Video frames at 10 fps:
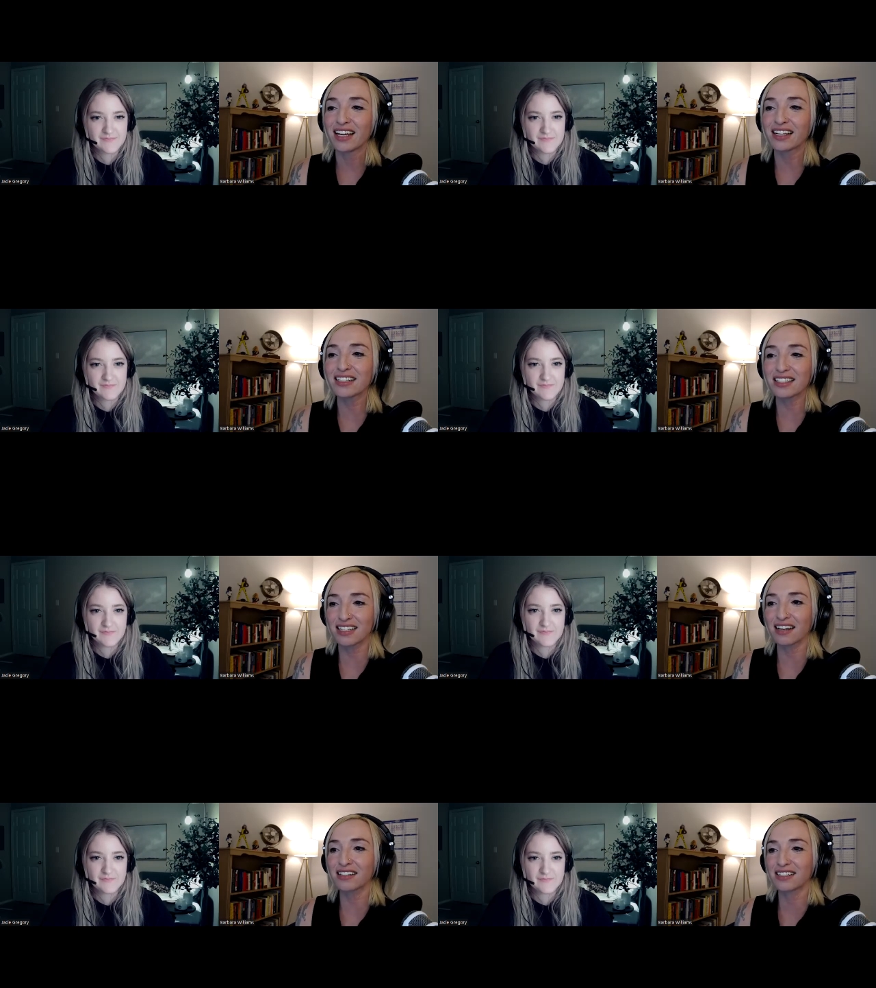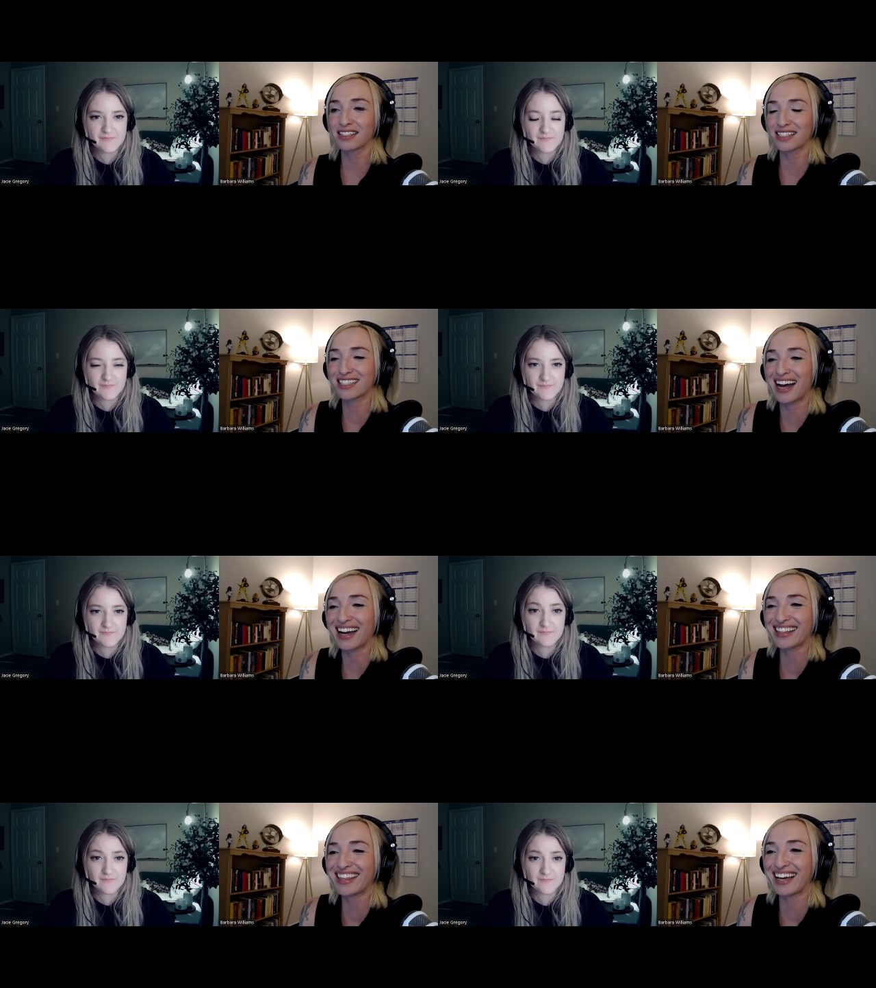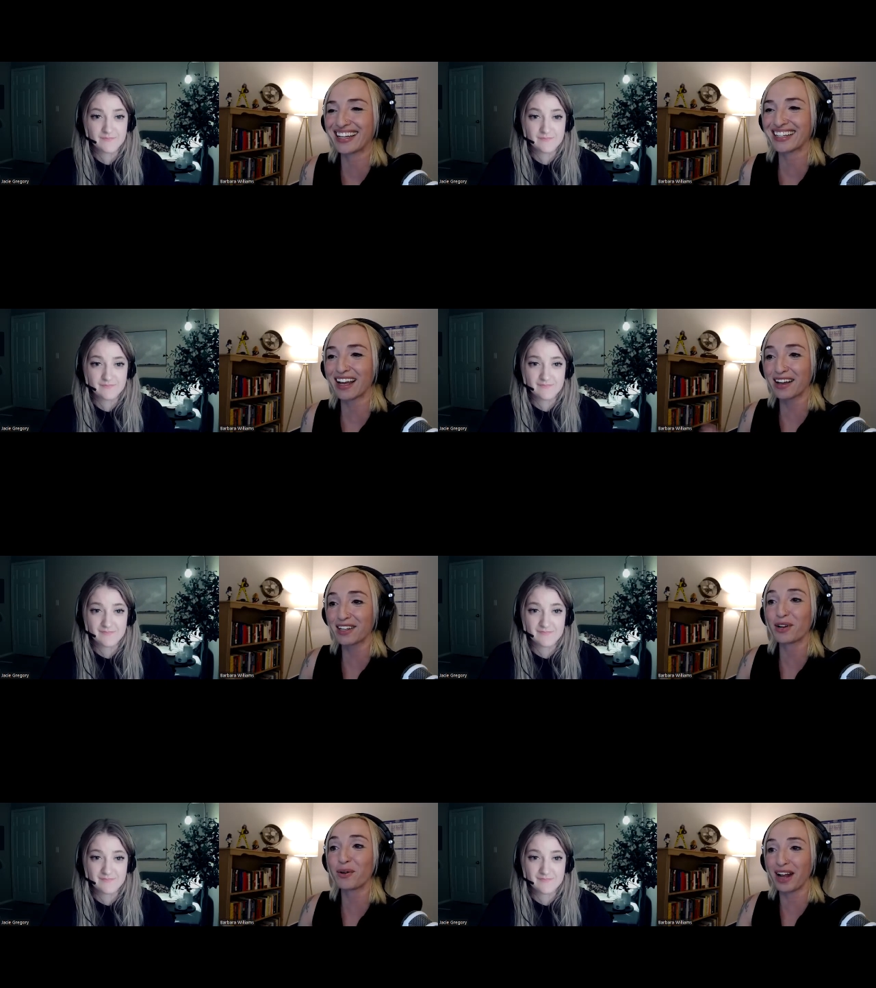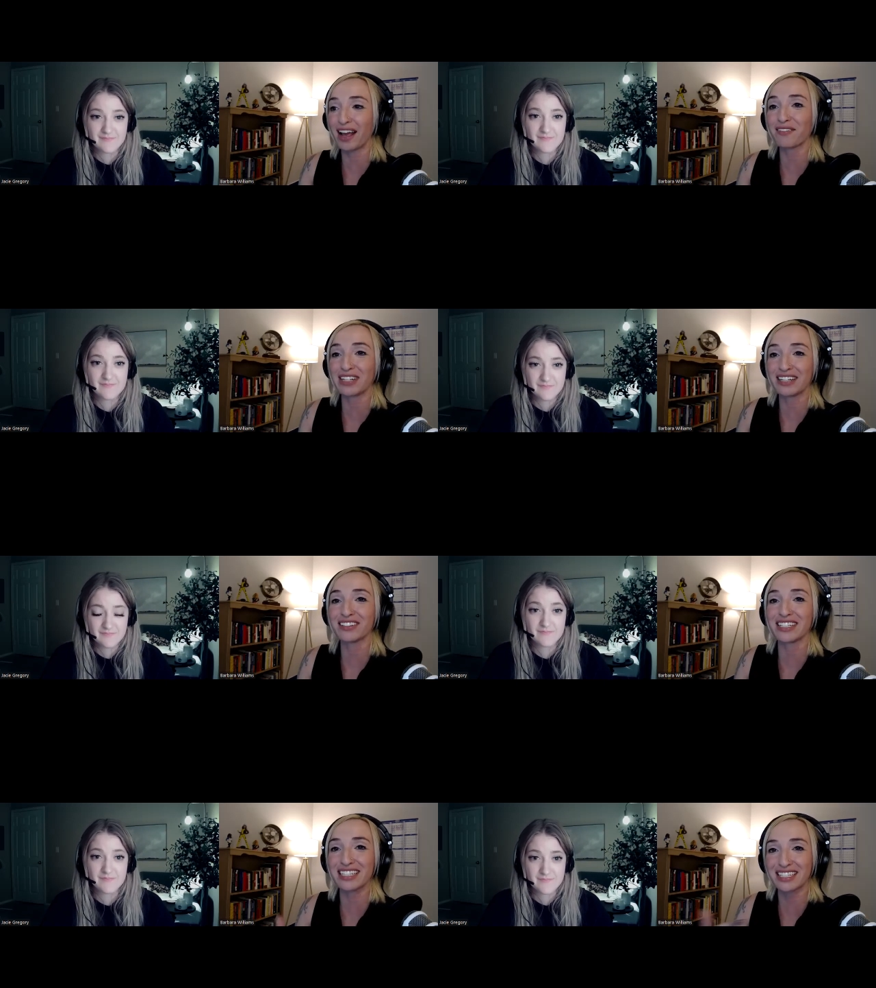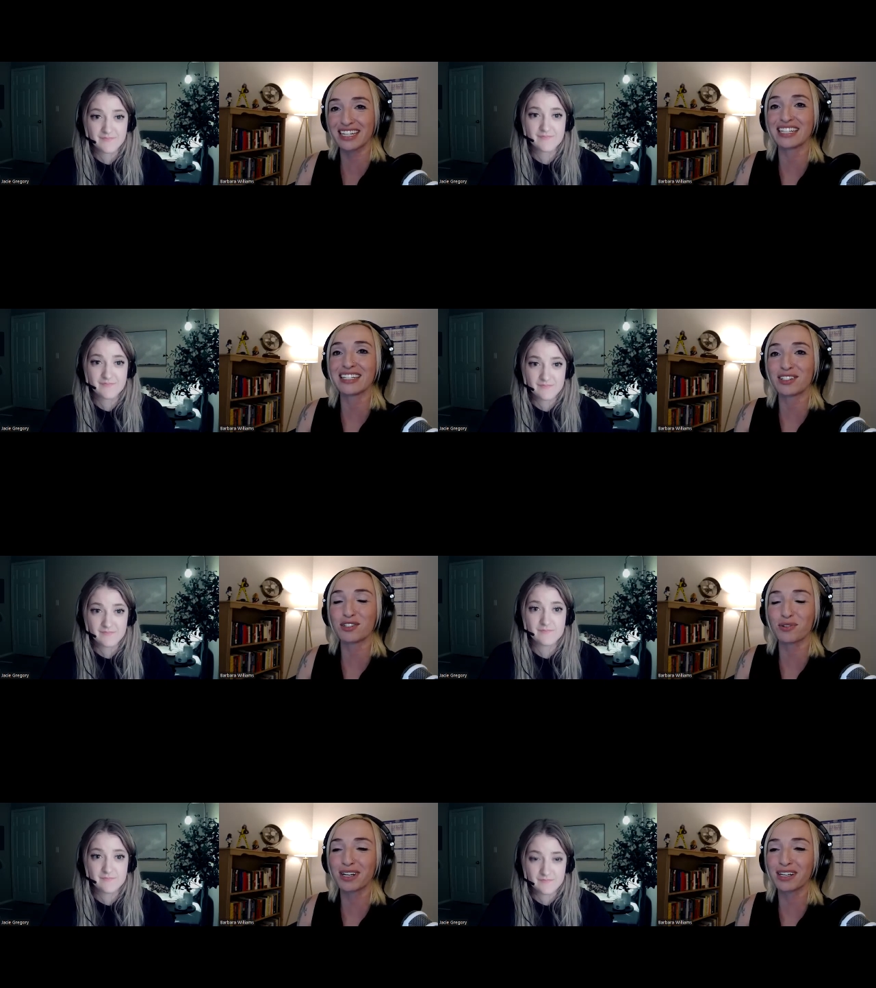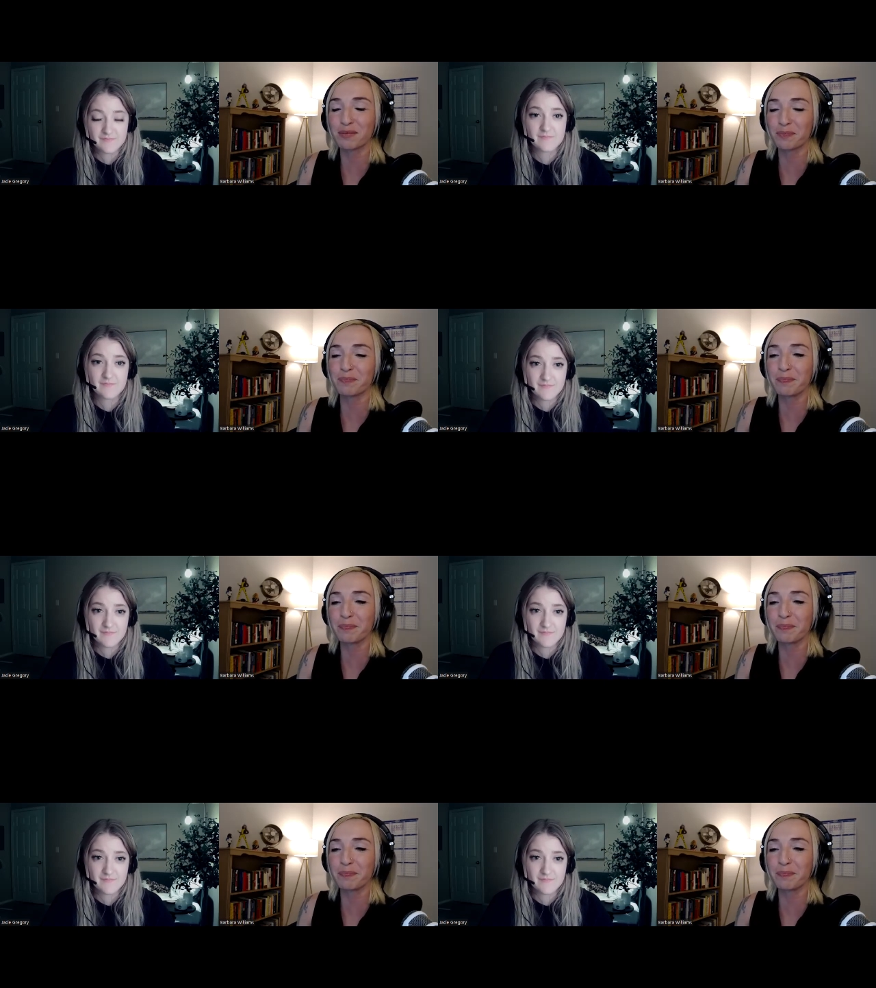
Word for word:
Speaker 1: it can suck to decide that, you know, I have an illness that I need to treat.